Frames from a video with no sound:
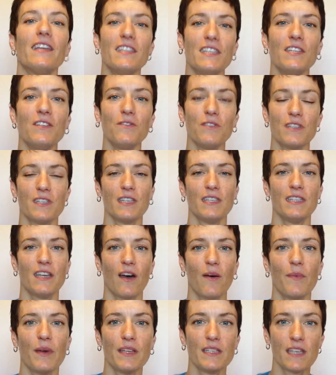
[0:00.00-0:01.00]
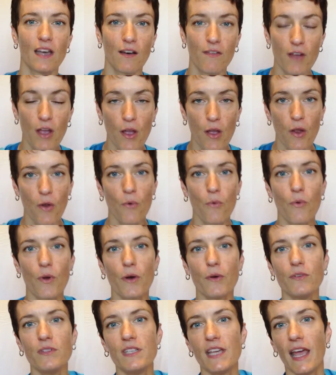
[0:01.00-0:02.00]
continuously tell myself,
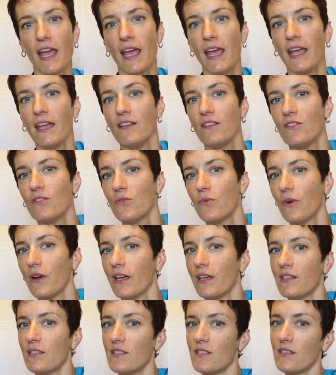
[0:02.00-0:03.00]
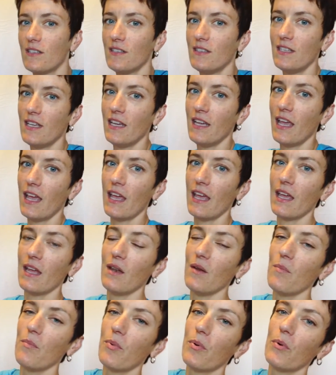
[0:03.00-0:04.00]
rotate, twist, dig
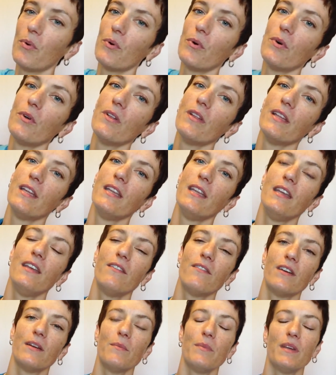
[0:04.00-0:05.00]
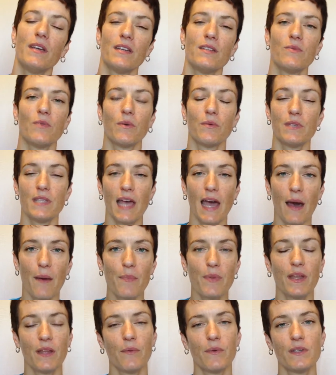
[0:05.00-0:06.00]
in, pull, and even, because what was
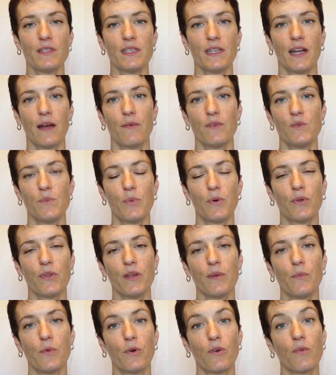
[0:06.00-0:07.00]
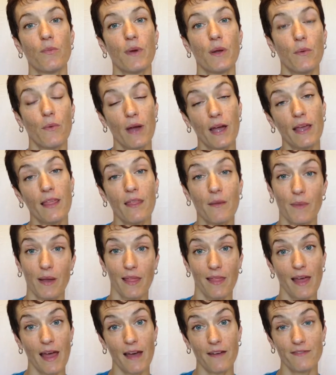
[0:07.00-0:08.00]
happening was that I was pulling more with my right than
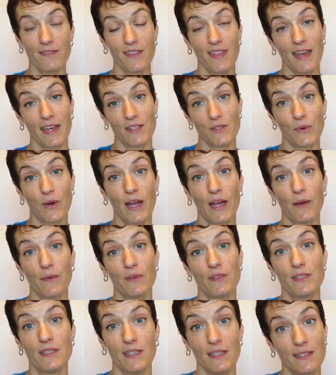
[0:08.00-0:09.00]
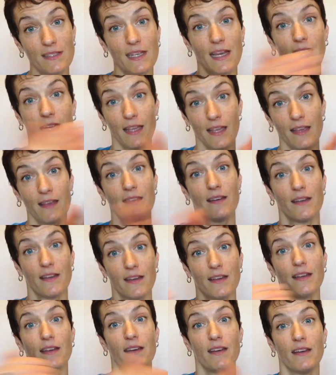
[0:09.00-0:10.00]
my left. That's why I was zigzagging
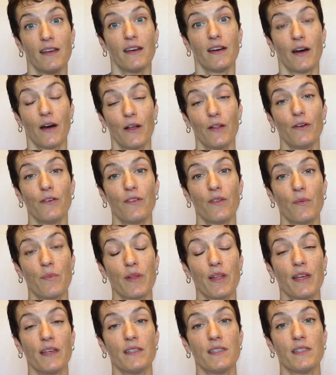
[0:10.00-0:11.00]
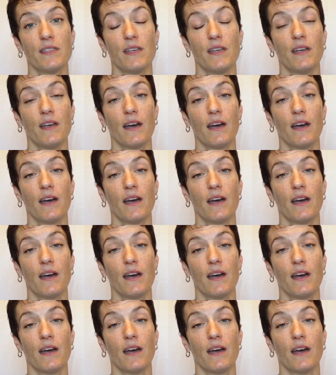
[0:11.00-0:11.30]
all over the place.